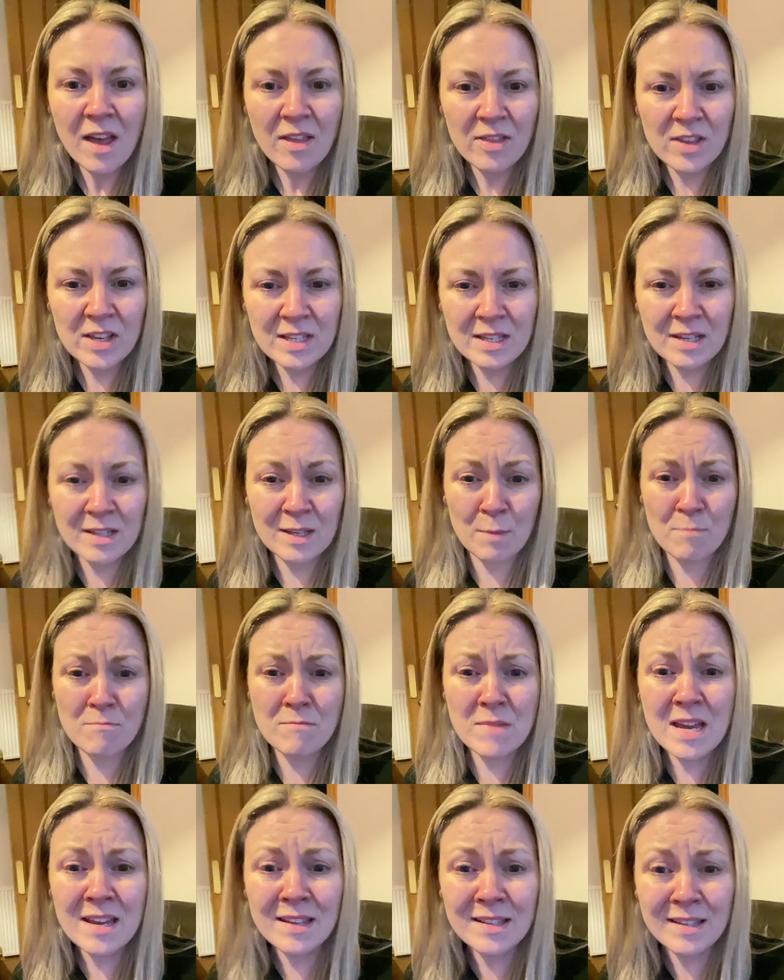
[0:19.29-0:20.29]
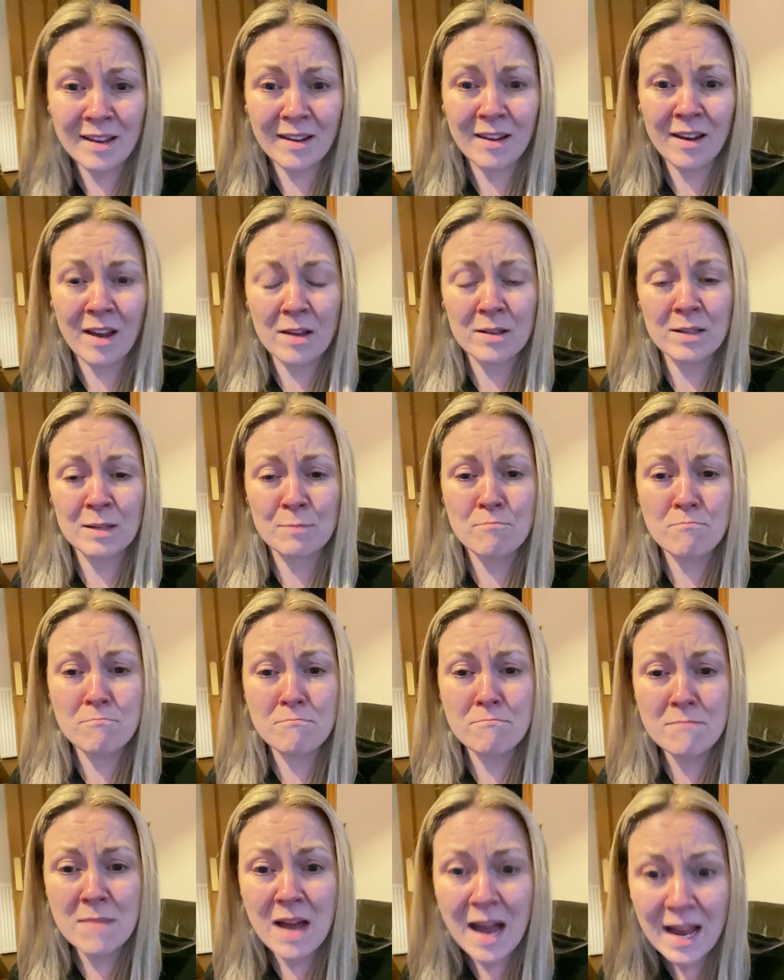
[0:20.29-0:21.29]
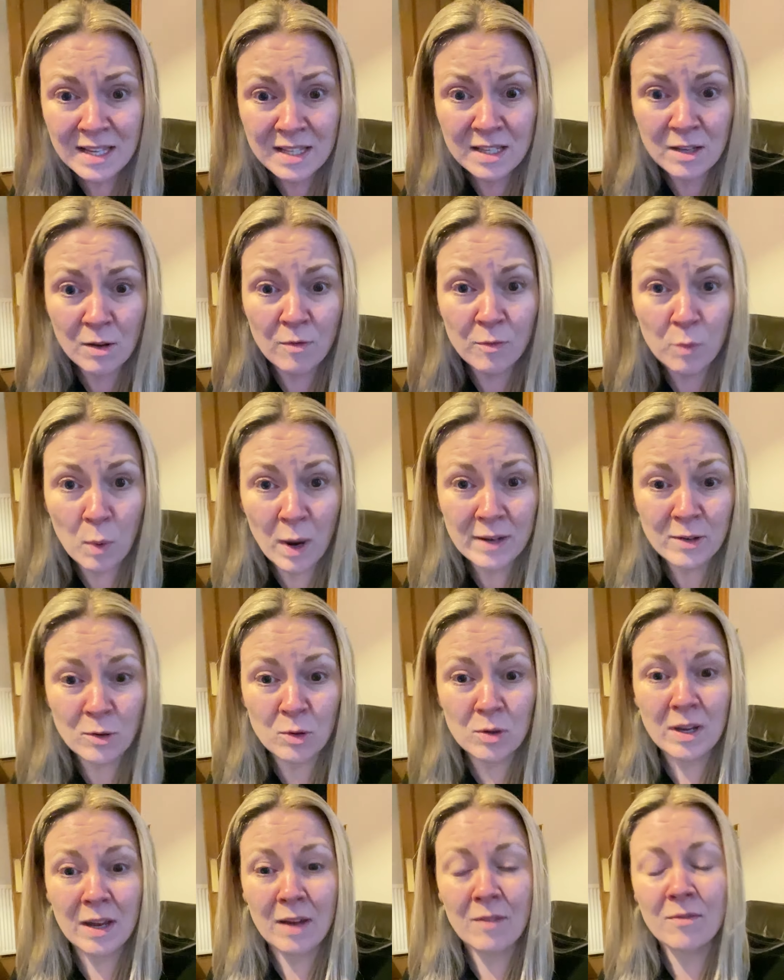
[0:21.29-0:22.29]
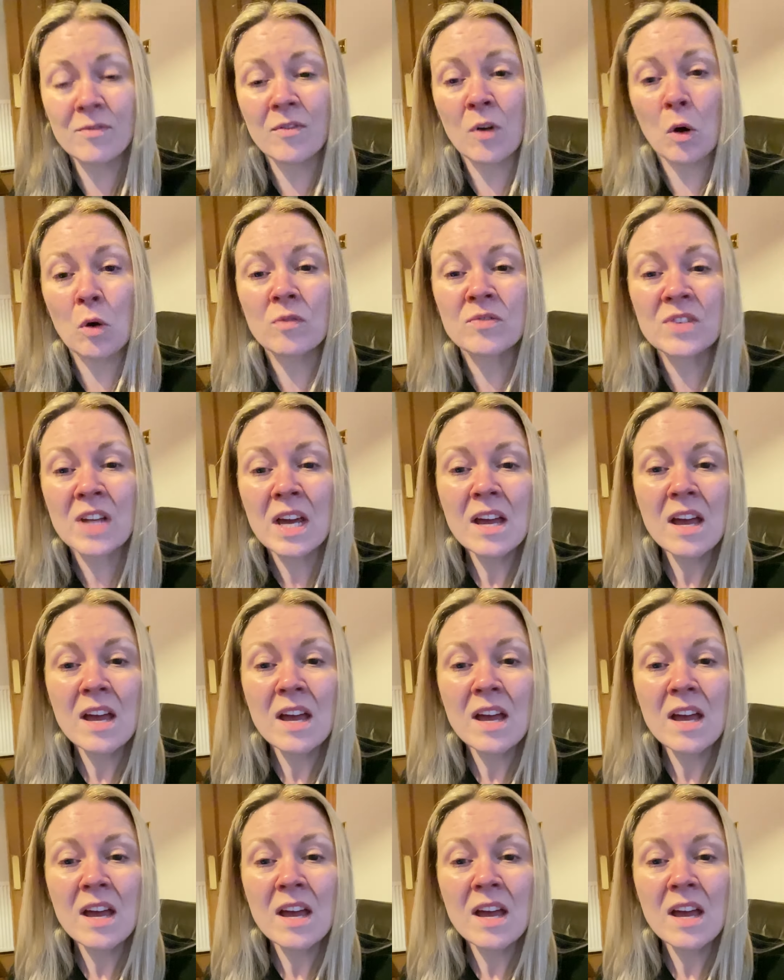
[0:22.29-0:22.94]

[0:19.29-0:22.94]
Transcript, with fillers: This is amazing. It's massive. Why not get involved?